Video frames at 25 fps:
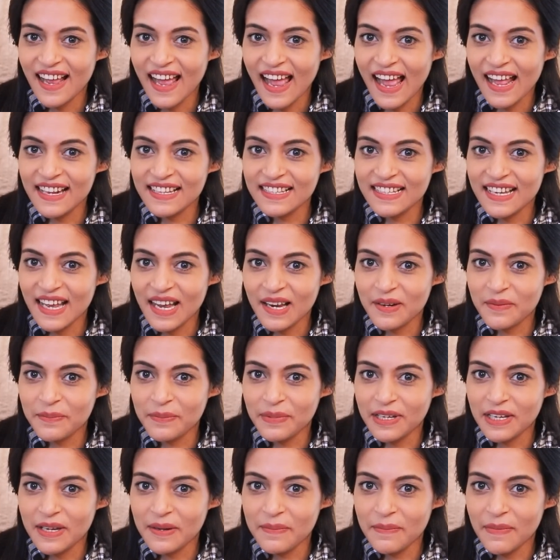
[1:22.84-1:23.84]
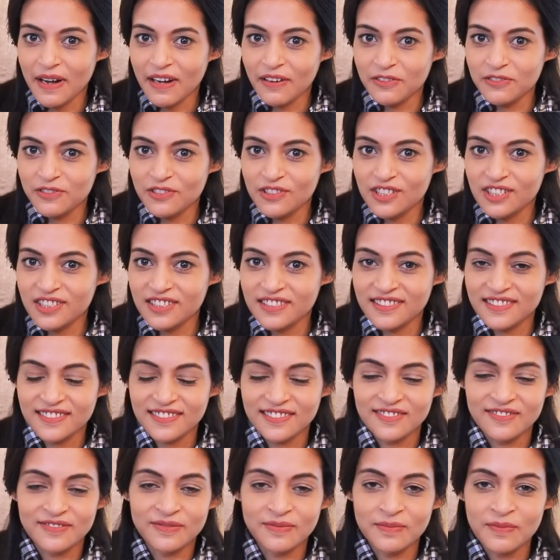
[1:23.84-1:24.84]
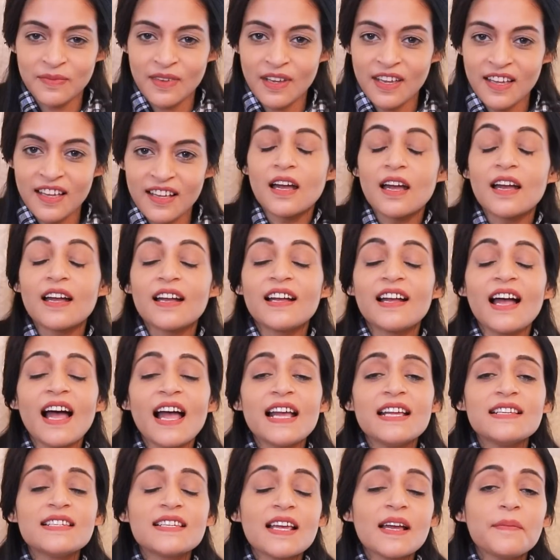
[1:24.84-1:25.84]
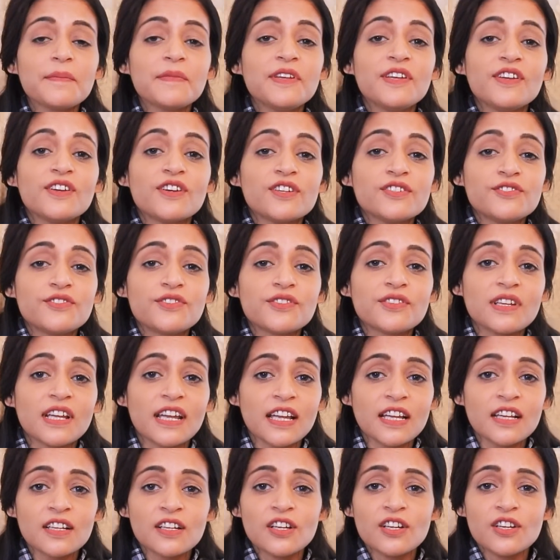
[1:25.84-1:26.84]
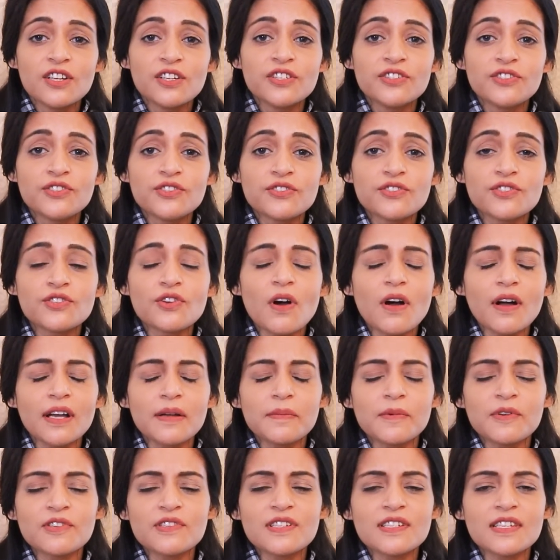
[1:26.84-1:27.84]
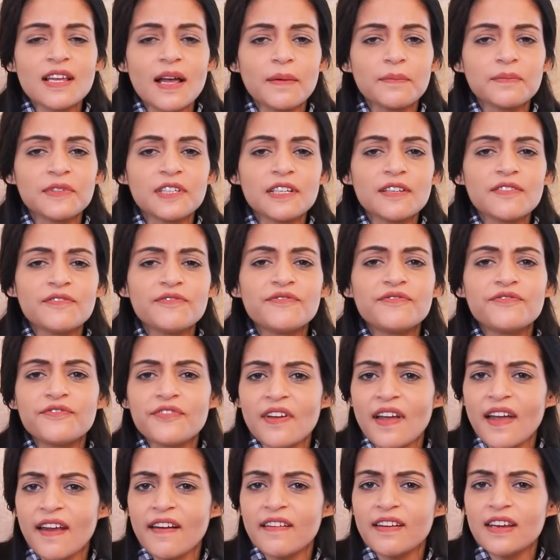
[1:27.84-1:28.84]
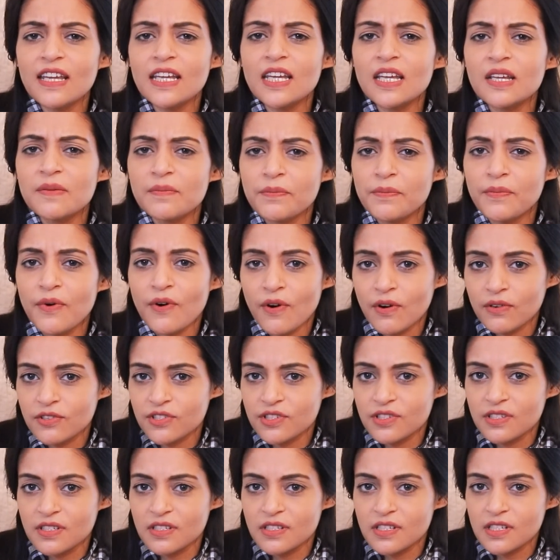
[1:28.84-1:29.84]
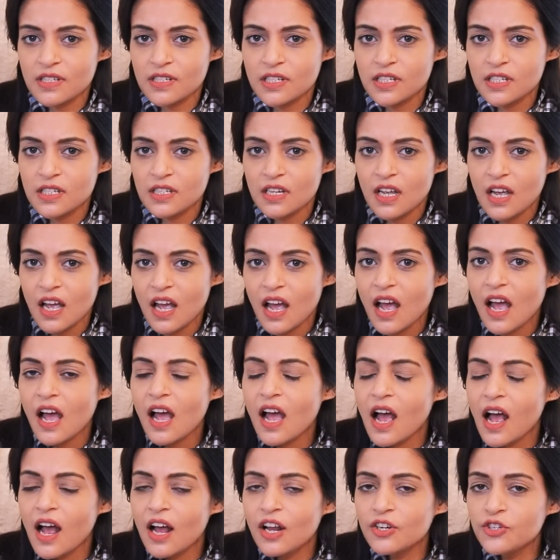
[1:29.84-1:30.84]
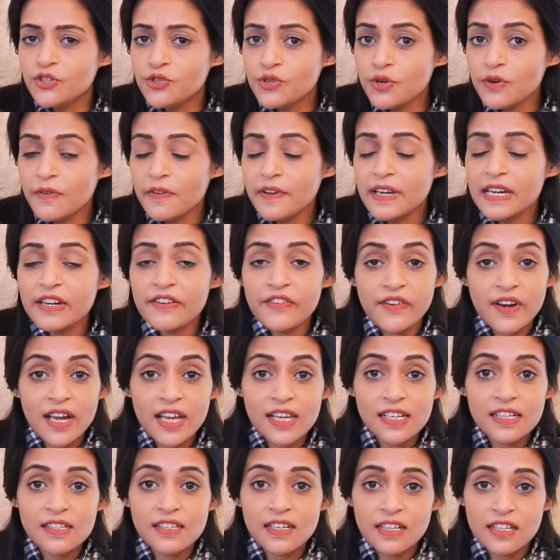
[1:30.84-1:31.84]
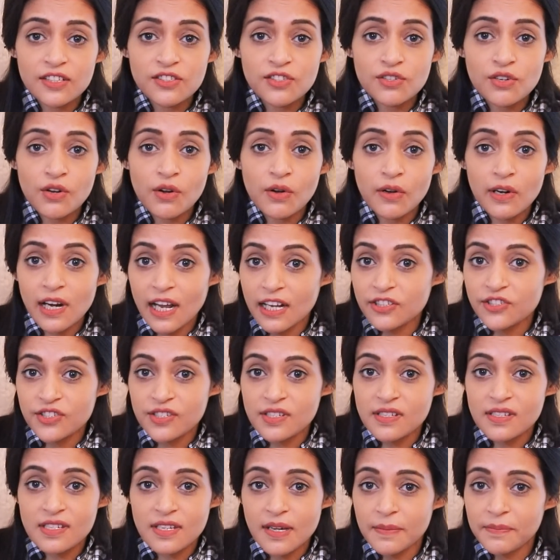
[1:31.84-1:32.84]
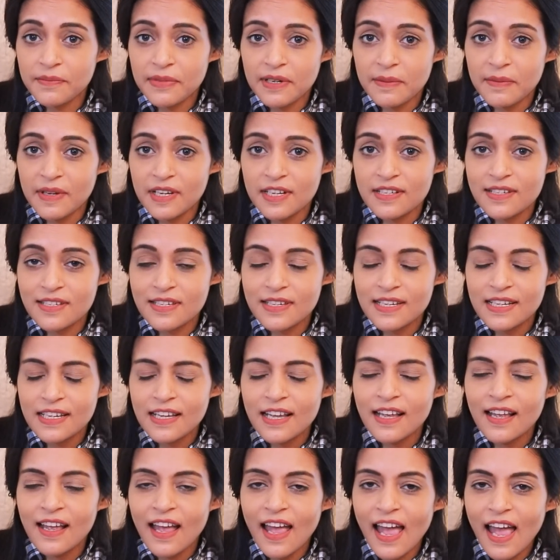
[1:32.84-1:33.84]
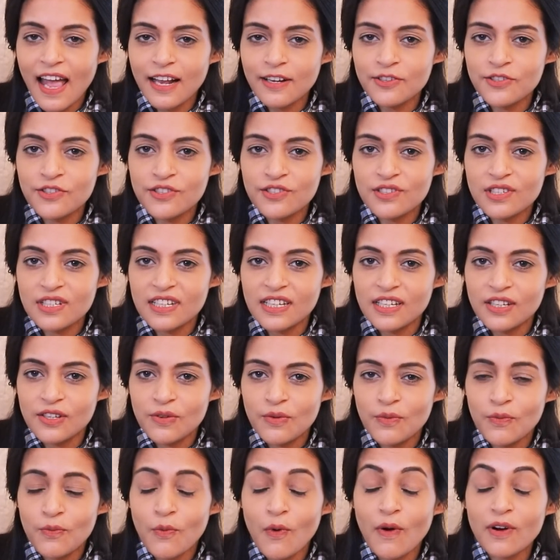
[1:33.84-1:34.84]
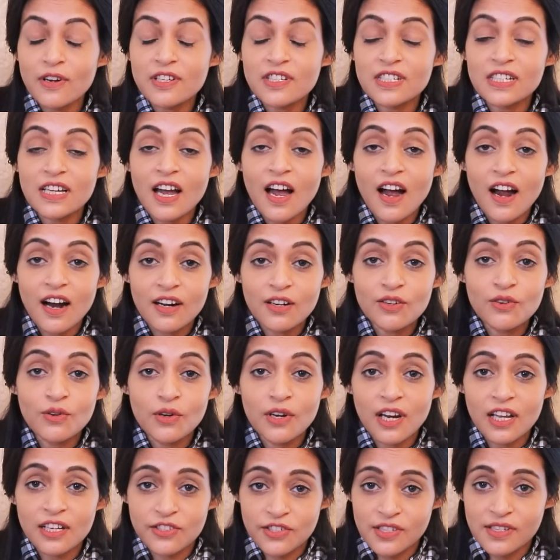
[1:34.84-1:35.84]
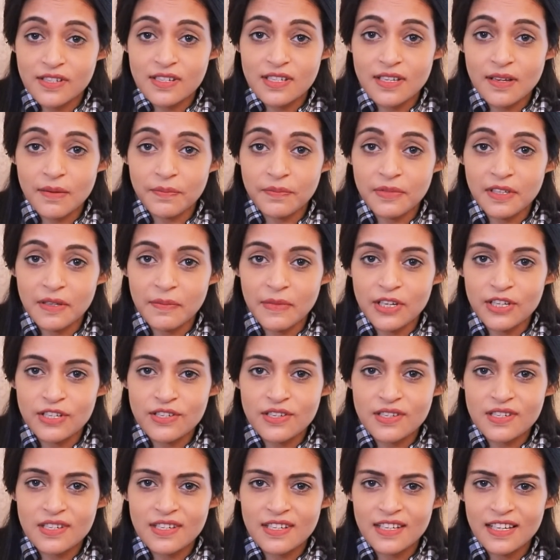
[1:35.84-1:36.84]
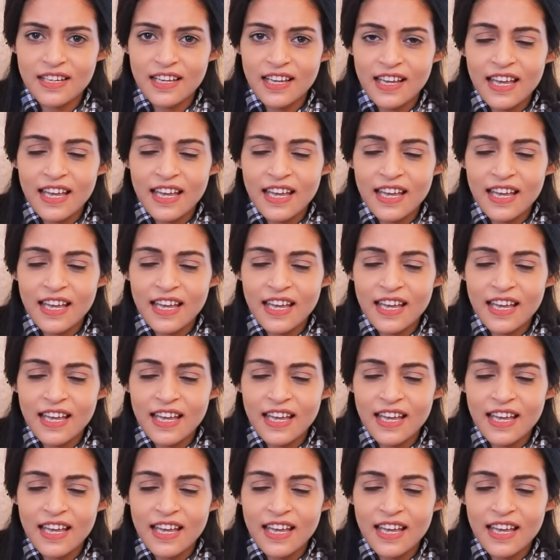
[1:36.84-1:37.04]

and That Big Mouth. Guys, I'm here today to talk about something very important. Do we really need collagen supplements? Actually, what are collagen supplements?